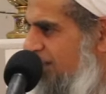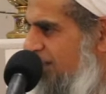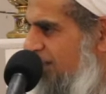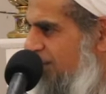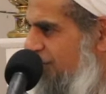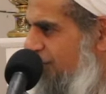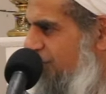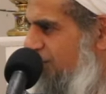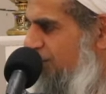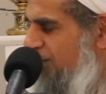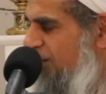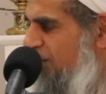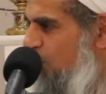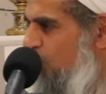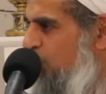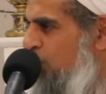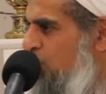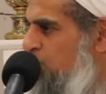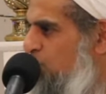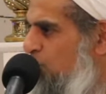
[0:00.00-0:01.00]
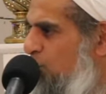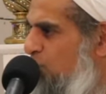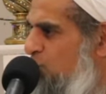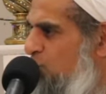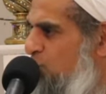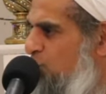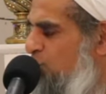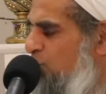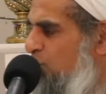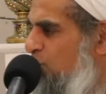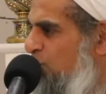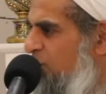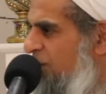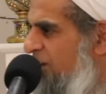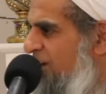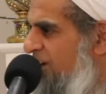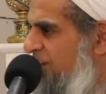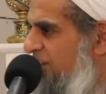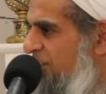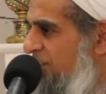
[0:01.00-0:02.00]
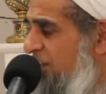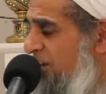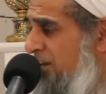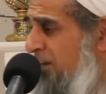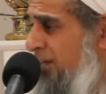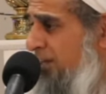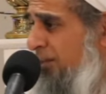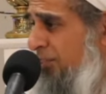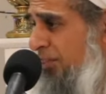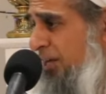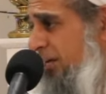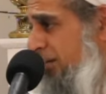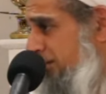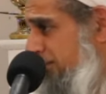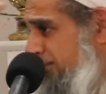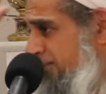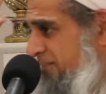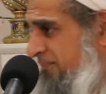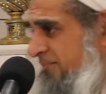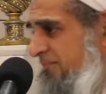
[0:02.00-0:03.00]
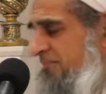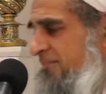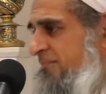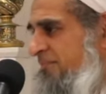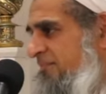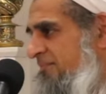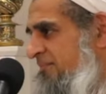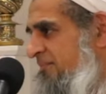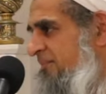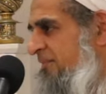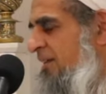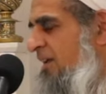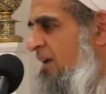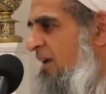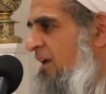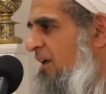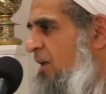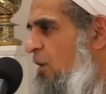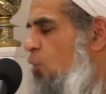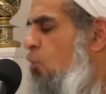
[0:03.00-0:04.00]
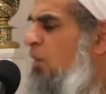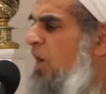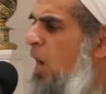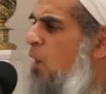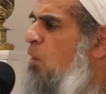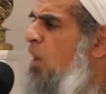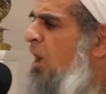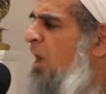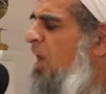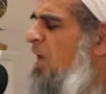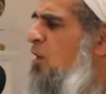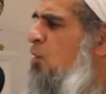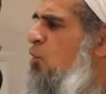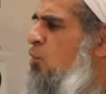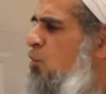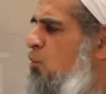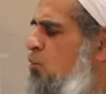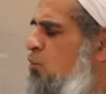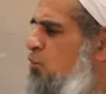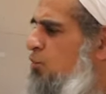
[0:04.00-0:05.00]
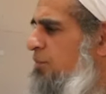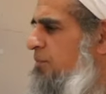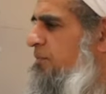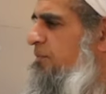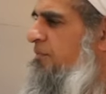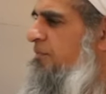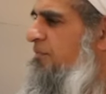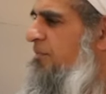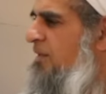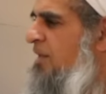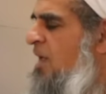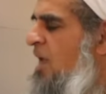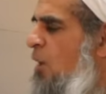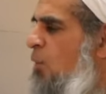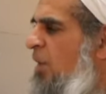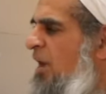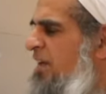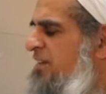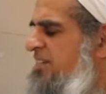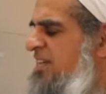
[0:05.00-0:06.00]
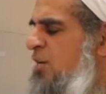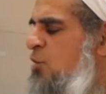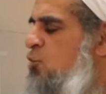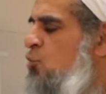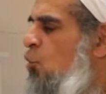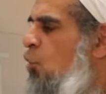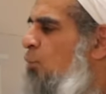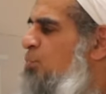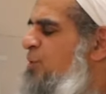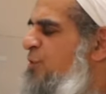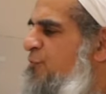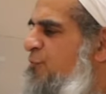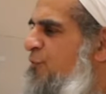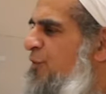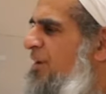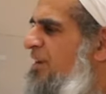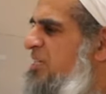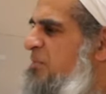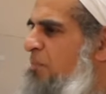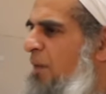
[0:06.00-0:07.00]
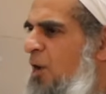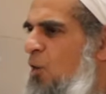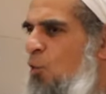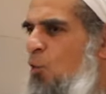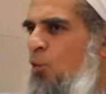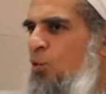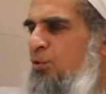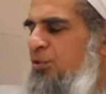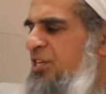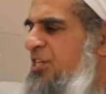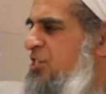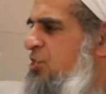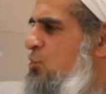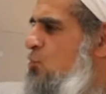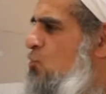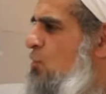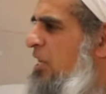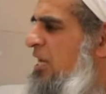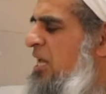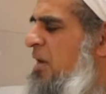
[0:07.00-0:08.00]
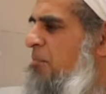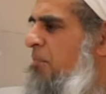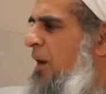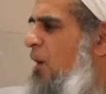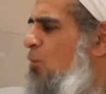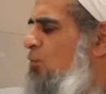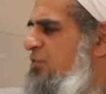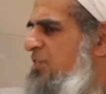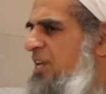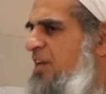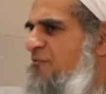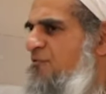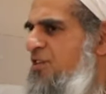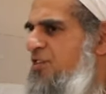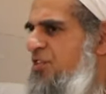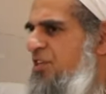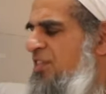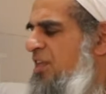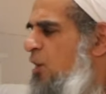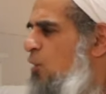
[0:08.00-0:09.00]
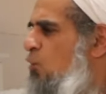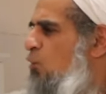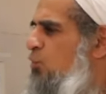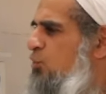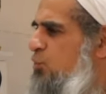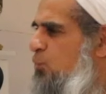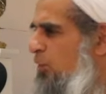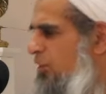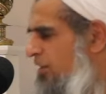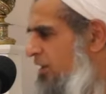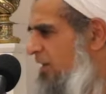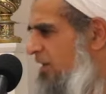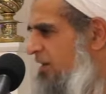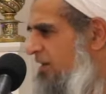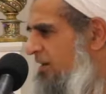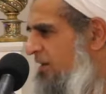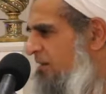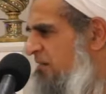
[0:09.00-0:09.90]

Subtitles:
if we don't do the real thing. Look at our Khair al-Qurun. When I say don't be fazed by all these nuclear powers and everything that goes with it,